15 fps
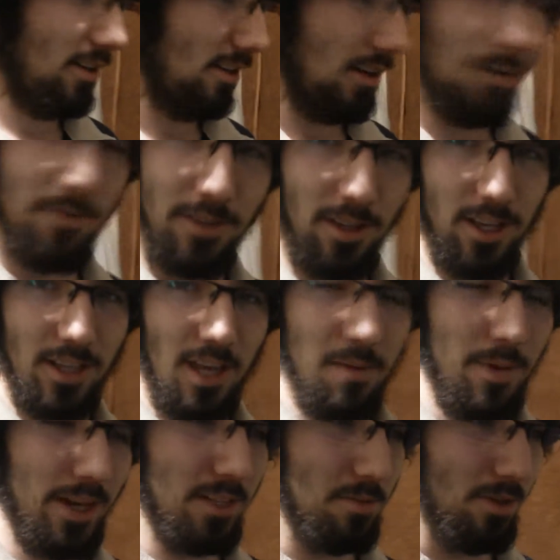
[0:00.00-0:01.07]
I feel like that
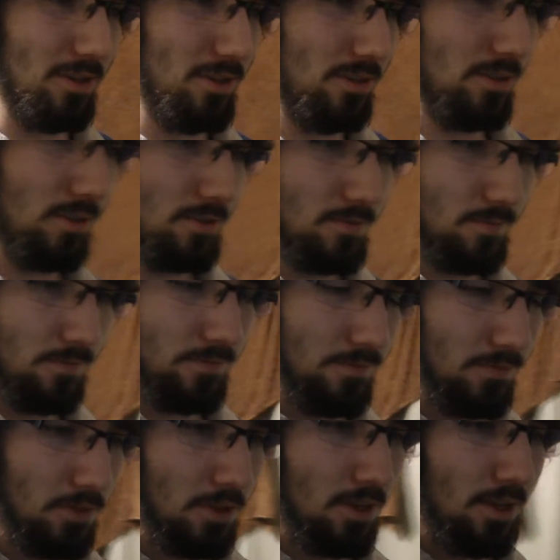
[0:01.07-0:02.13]
makes me
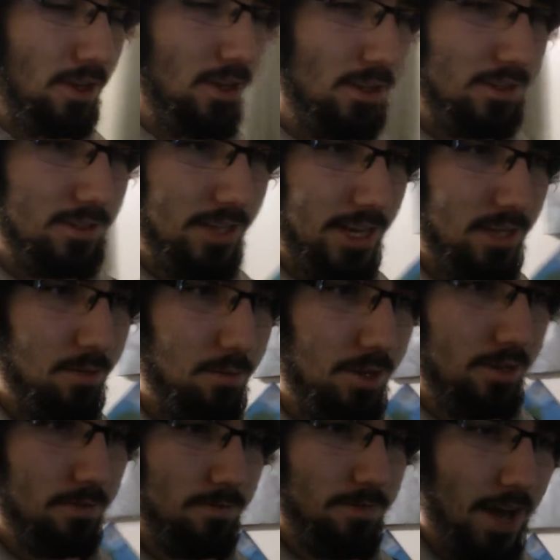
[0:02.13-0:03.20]
sound a
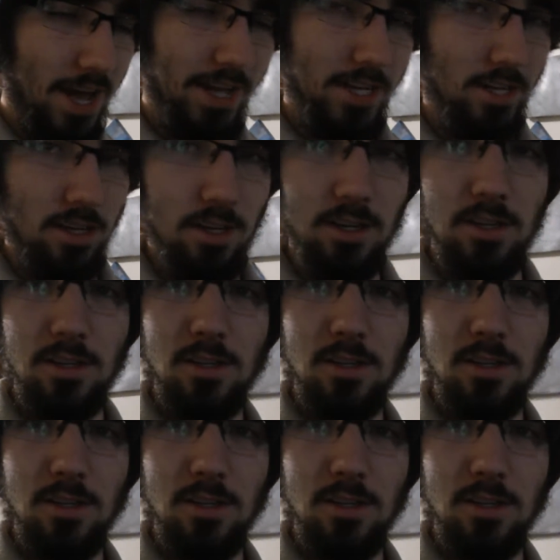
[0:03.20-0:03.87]
bit vain.